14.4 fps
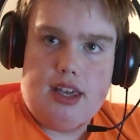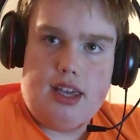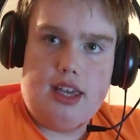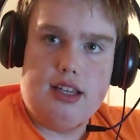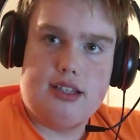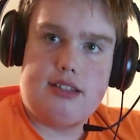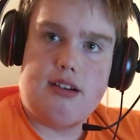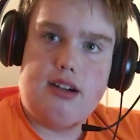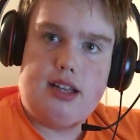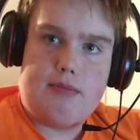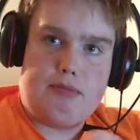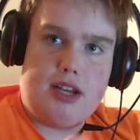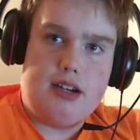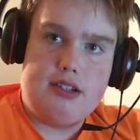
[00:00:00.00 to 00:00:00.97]
He'll start
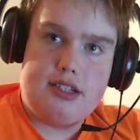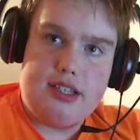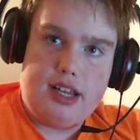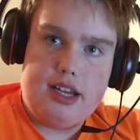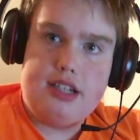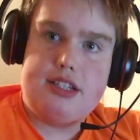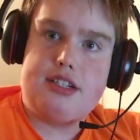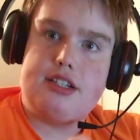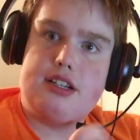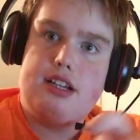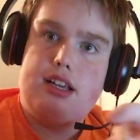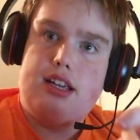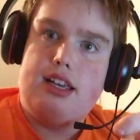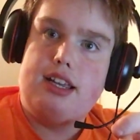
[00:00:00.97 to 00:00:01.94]
at Kersnage
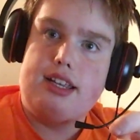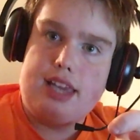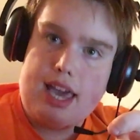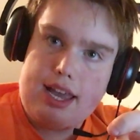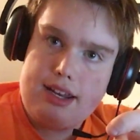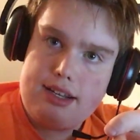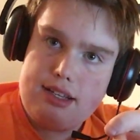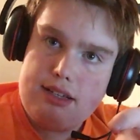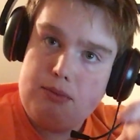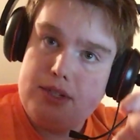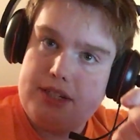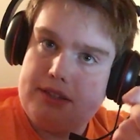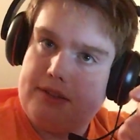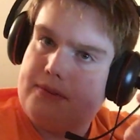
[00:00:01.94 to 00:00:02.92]
in Canada,
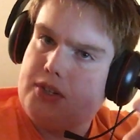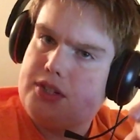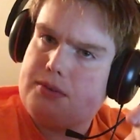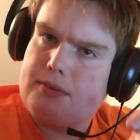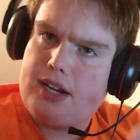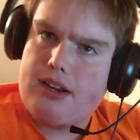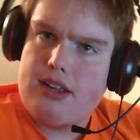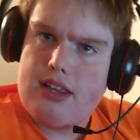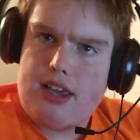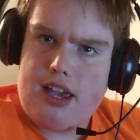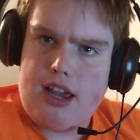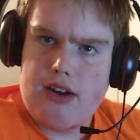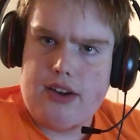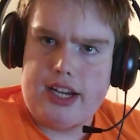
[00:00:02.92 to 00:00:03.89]
which is the first round of
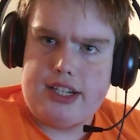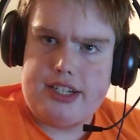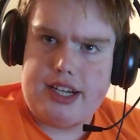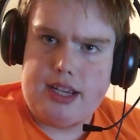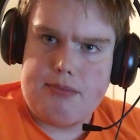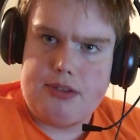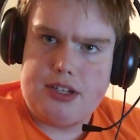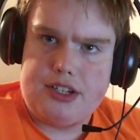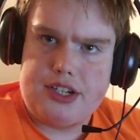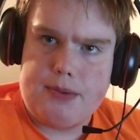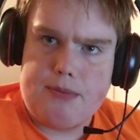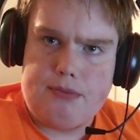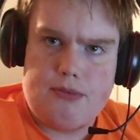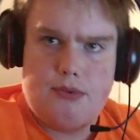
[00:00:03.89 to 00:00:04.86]
the ARA
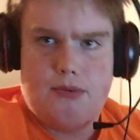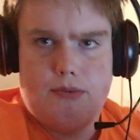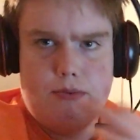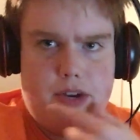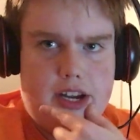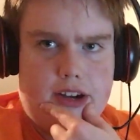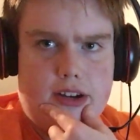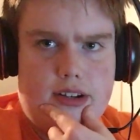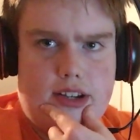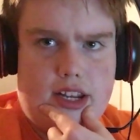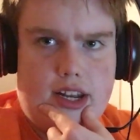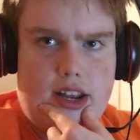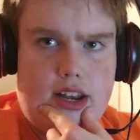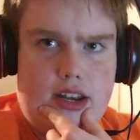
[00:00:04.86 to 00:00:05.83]
championship. Weird
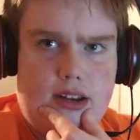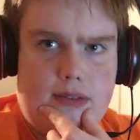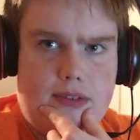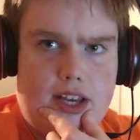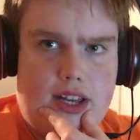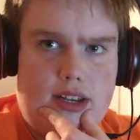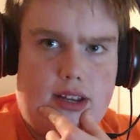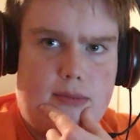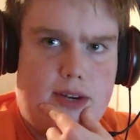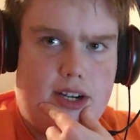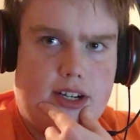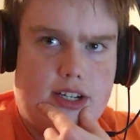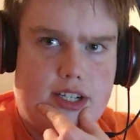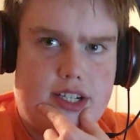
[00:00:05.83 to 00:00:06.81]
Canadian event,
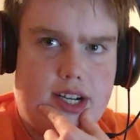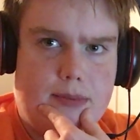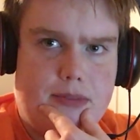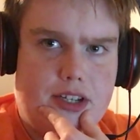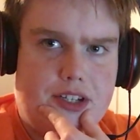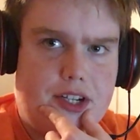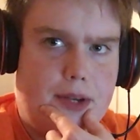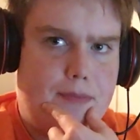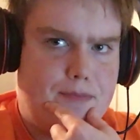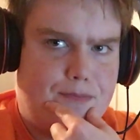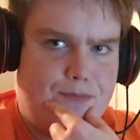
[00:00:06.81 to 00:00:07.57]
American championship.